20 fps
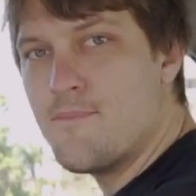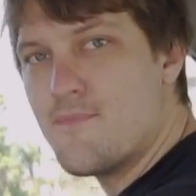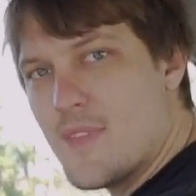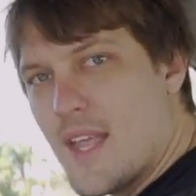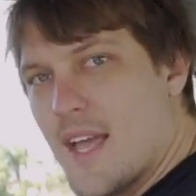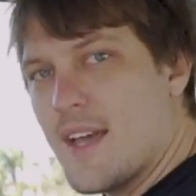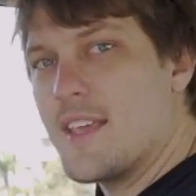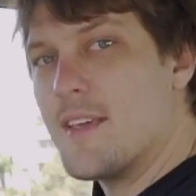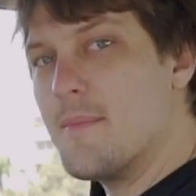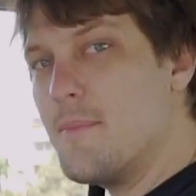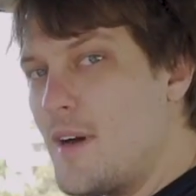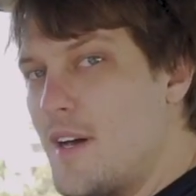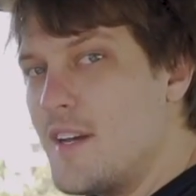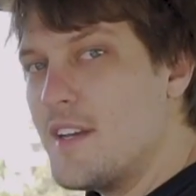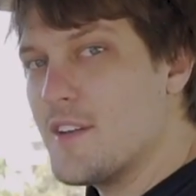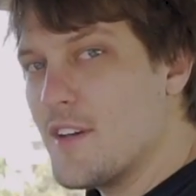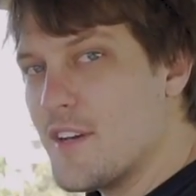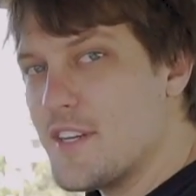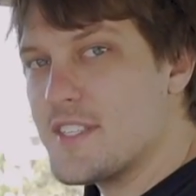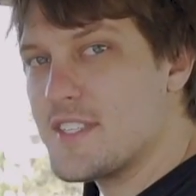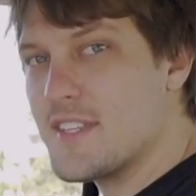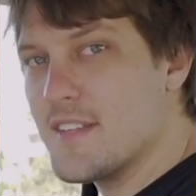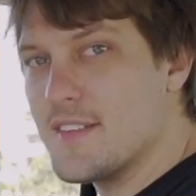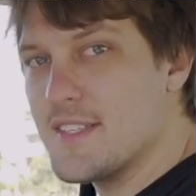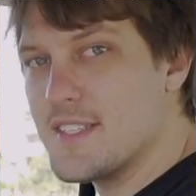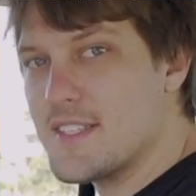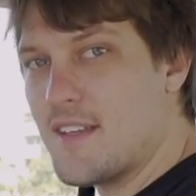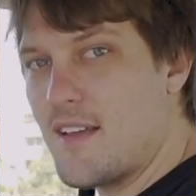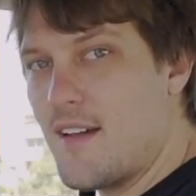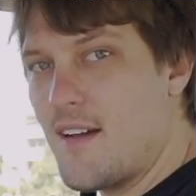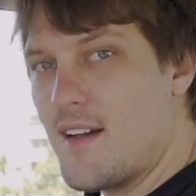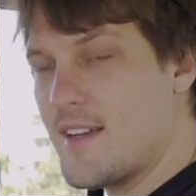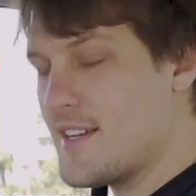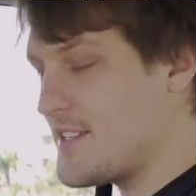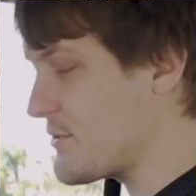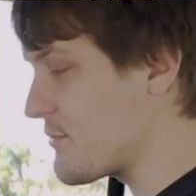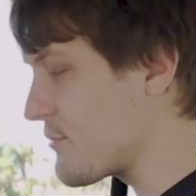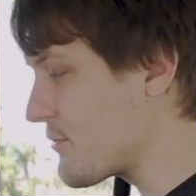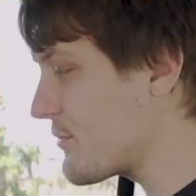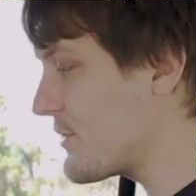Now, you might have noticed that this car
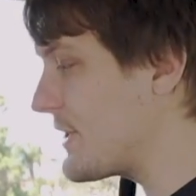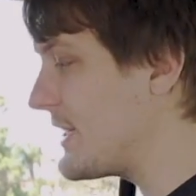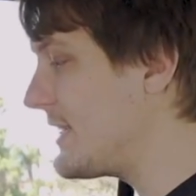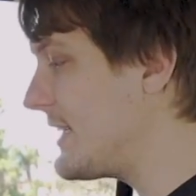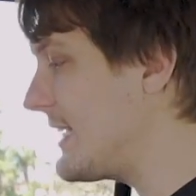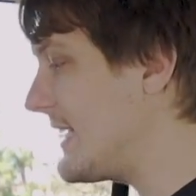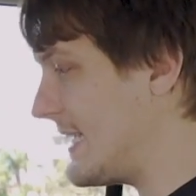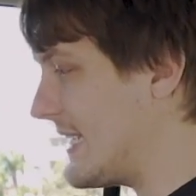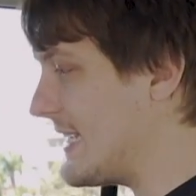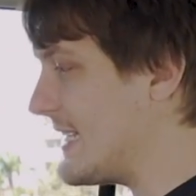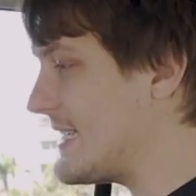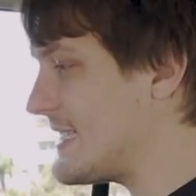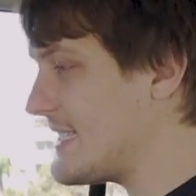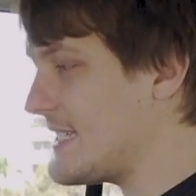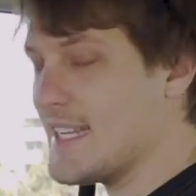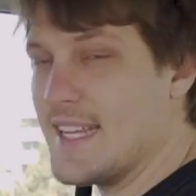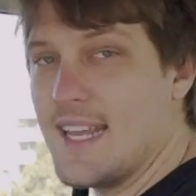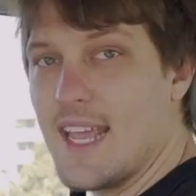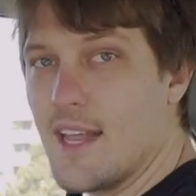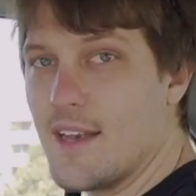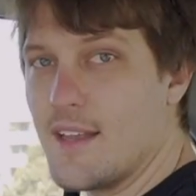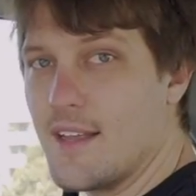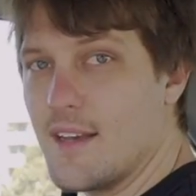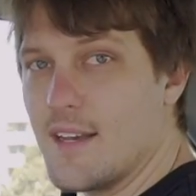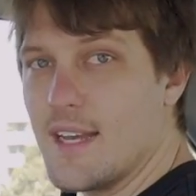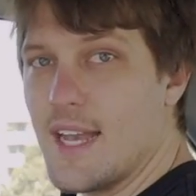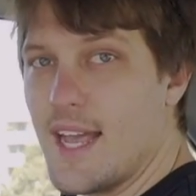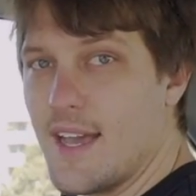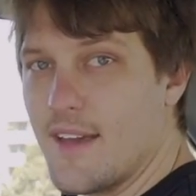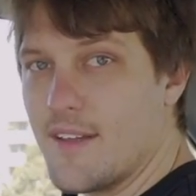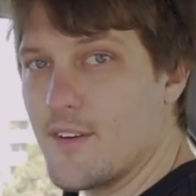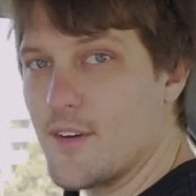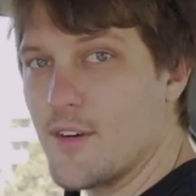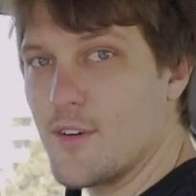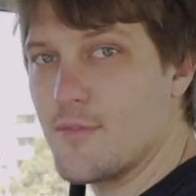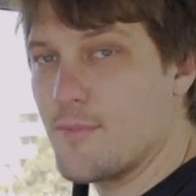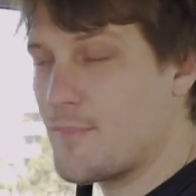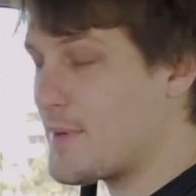is really easy to get in and out of,